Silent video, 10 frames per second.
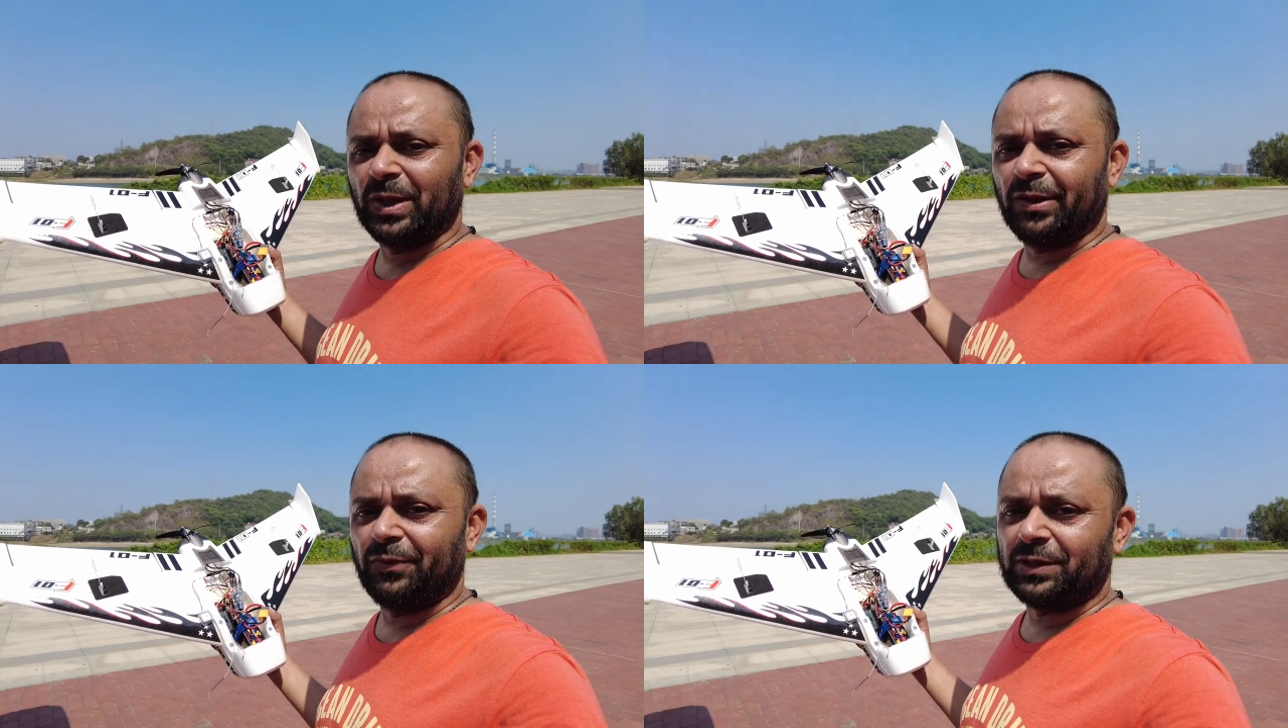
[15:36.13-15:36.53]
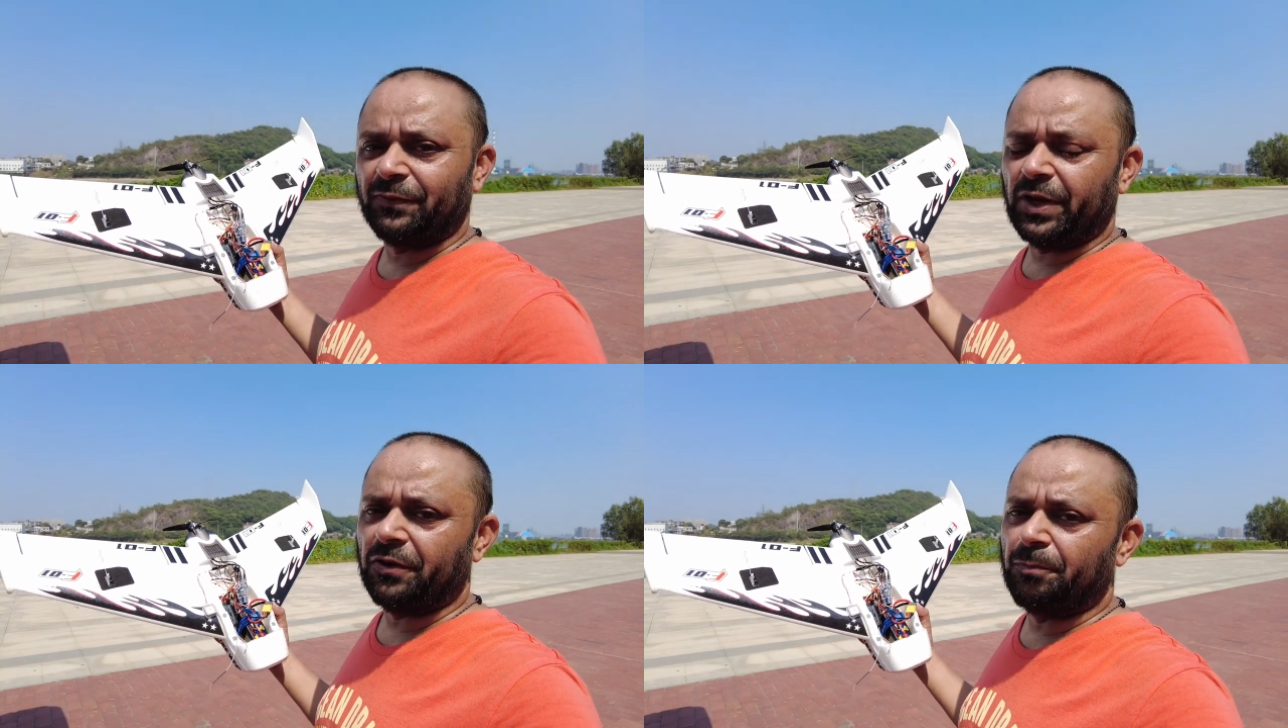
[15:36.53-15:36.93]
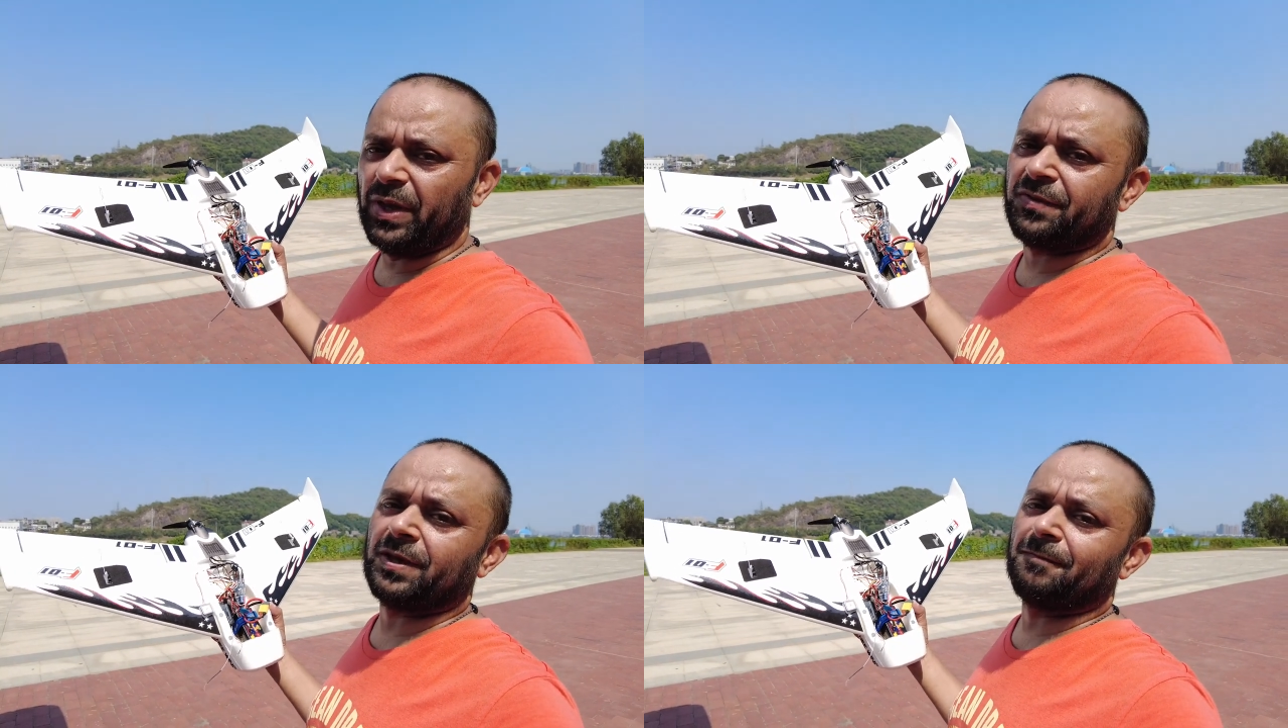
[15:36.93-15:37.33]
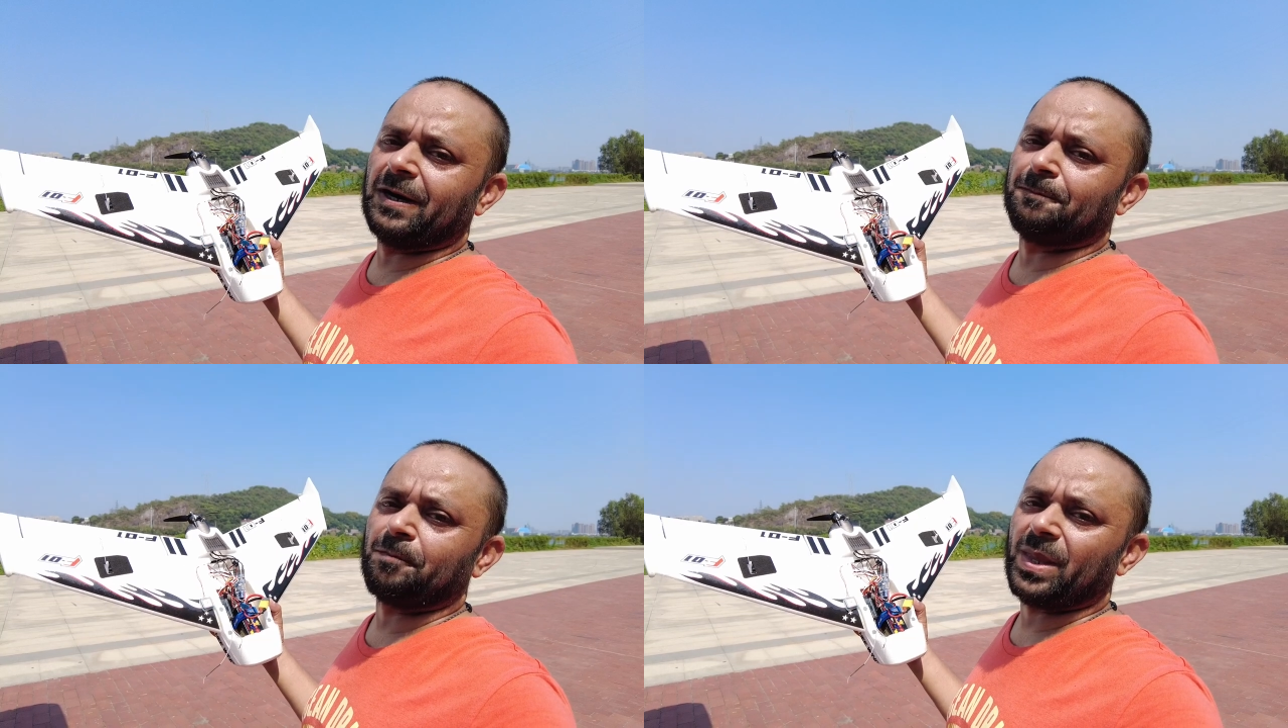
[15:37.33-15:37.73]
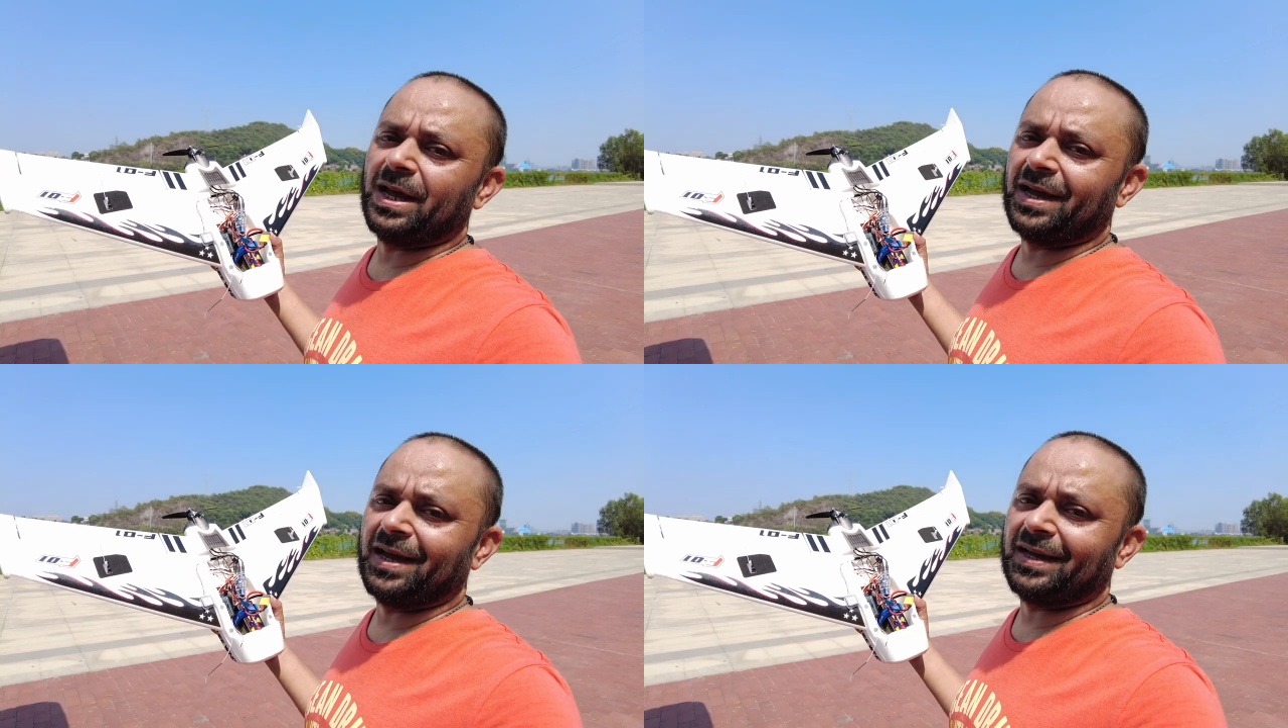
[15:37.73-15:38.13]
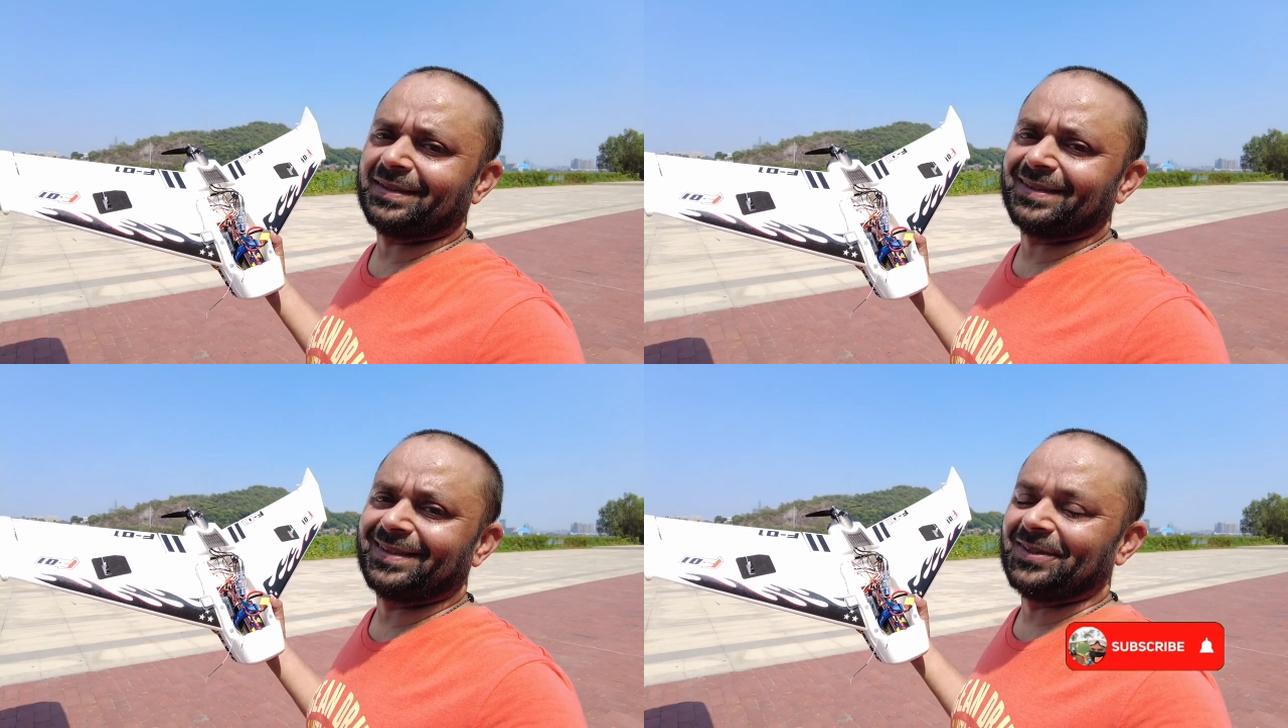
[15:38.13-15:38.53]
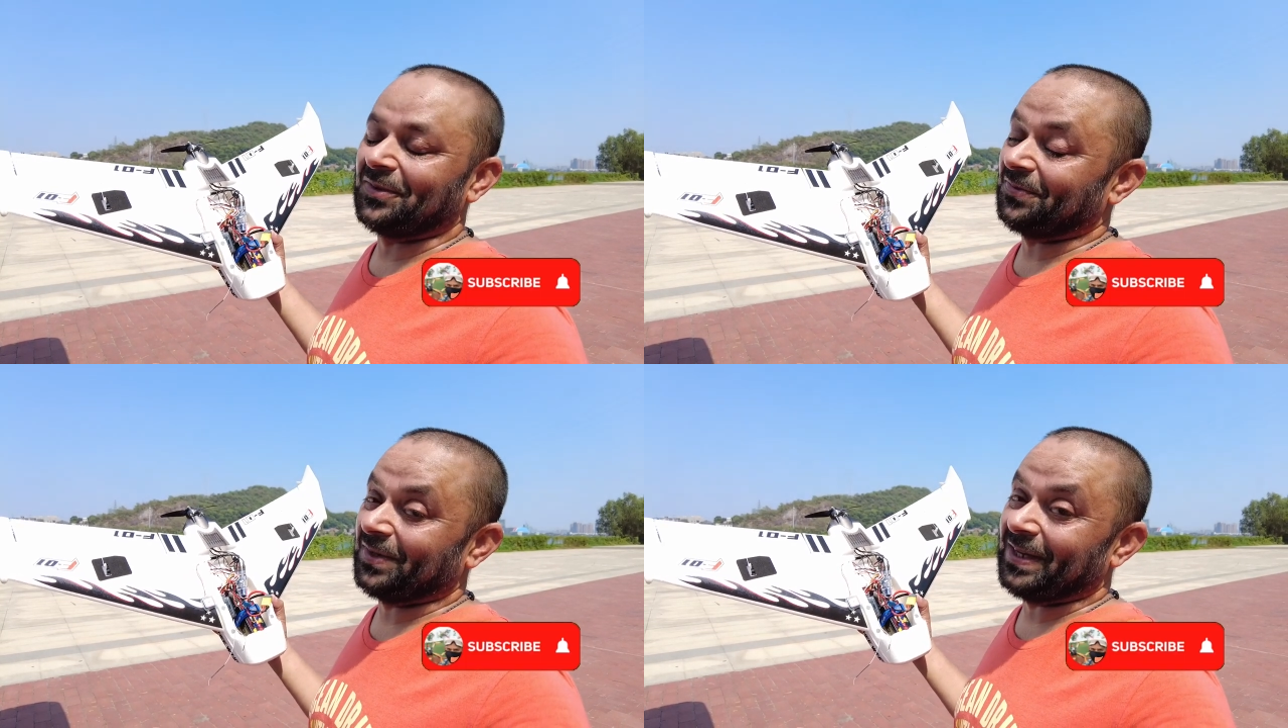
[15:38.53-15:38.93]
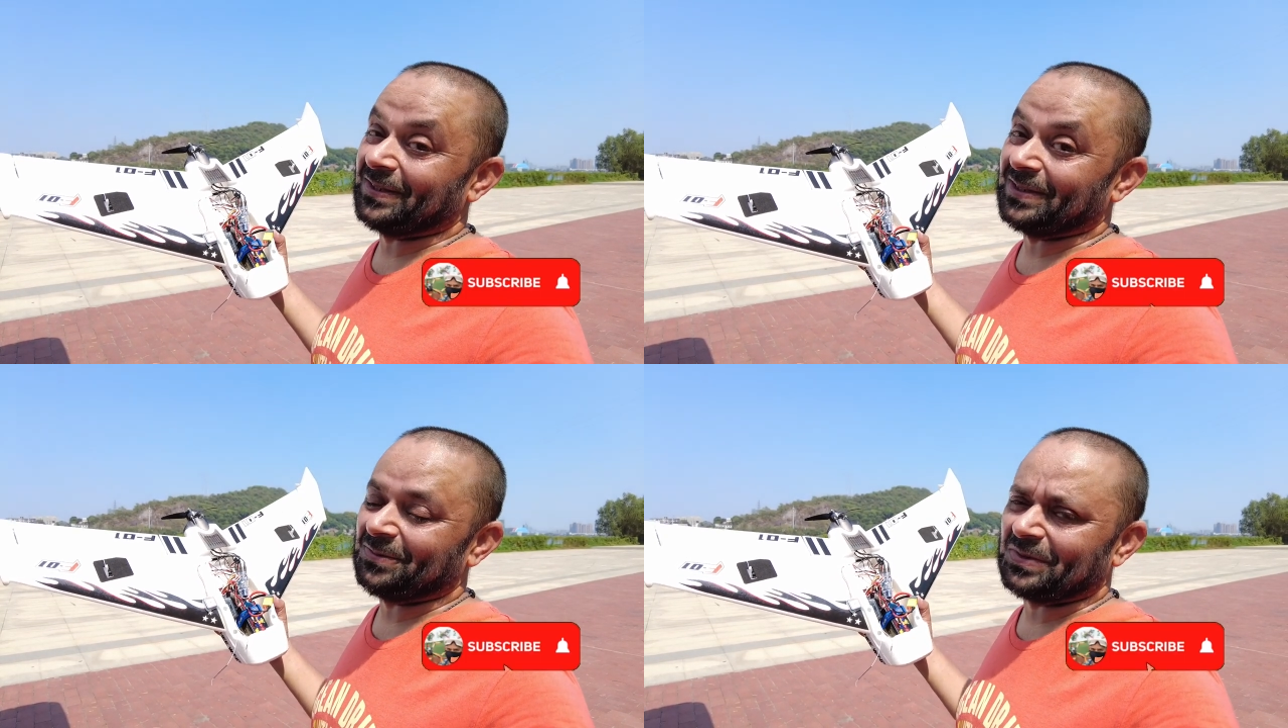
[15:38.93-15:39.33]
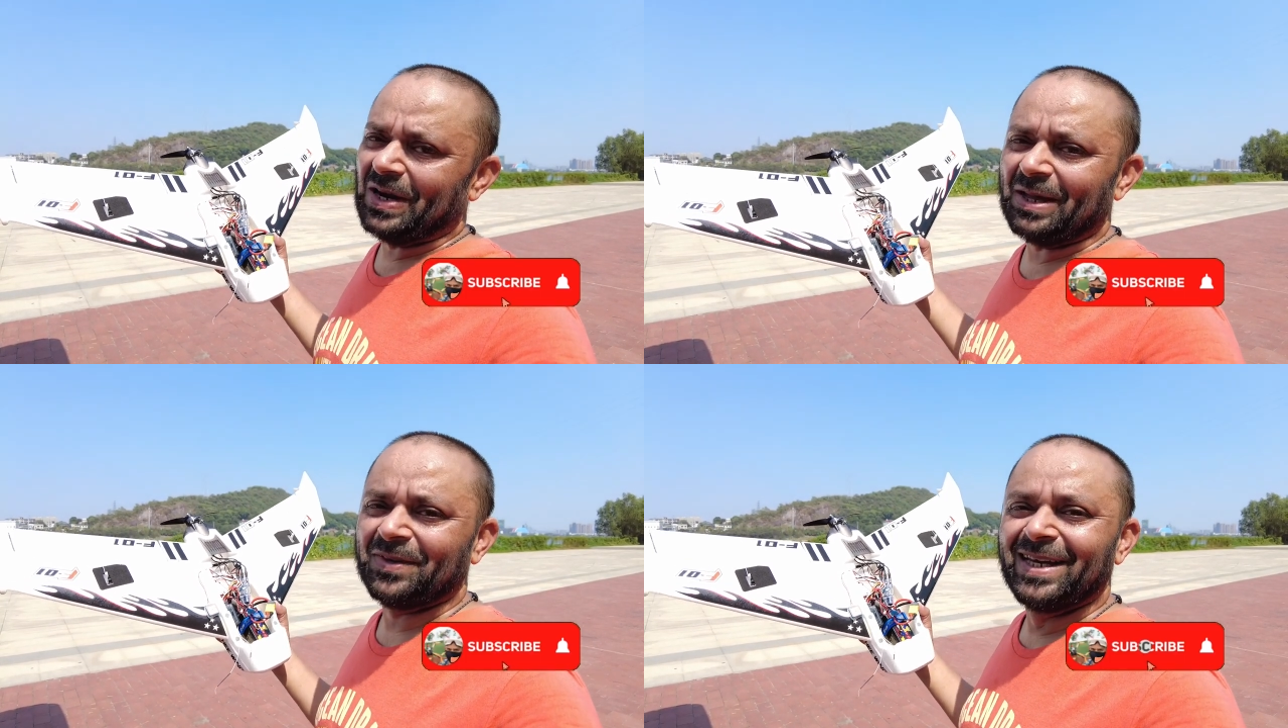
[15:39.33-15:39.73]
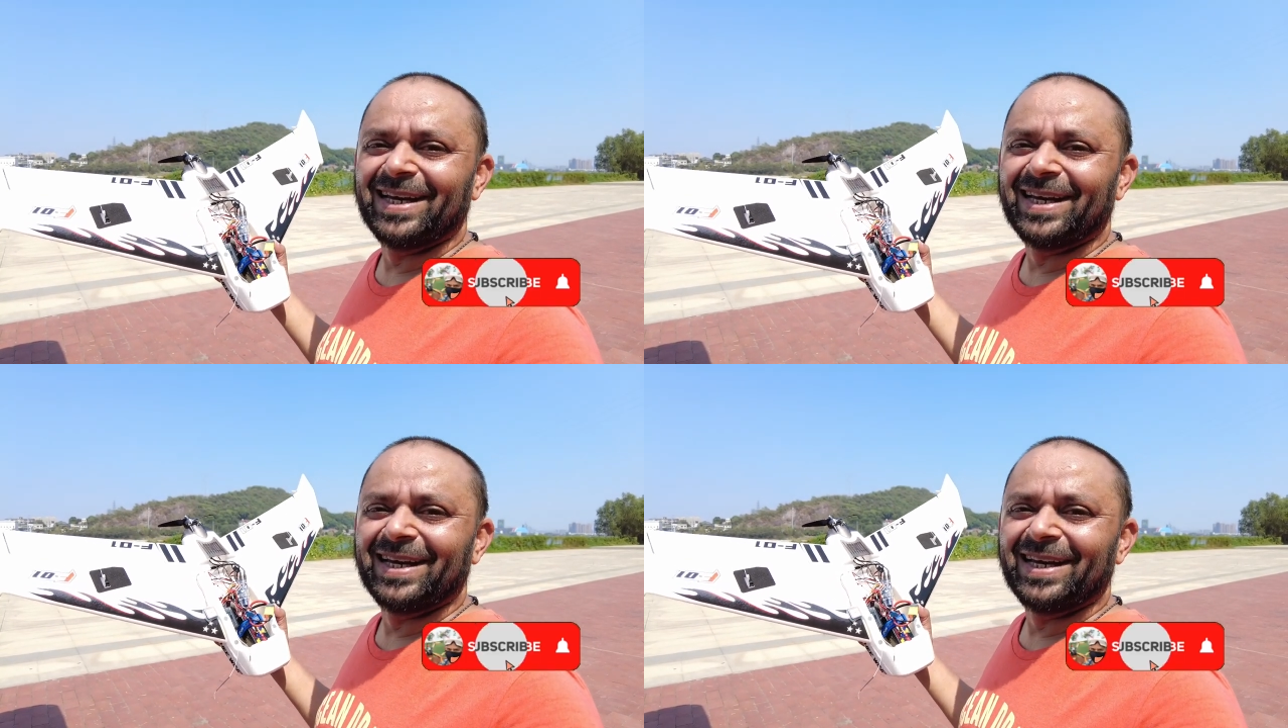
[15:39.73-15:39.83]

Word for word: Give this video a big thumb up and don't forget to subscribe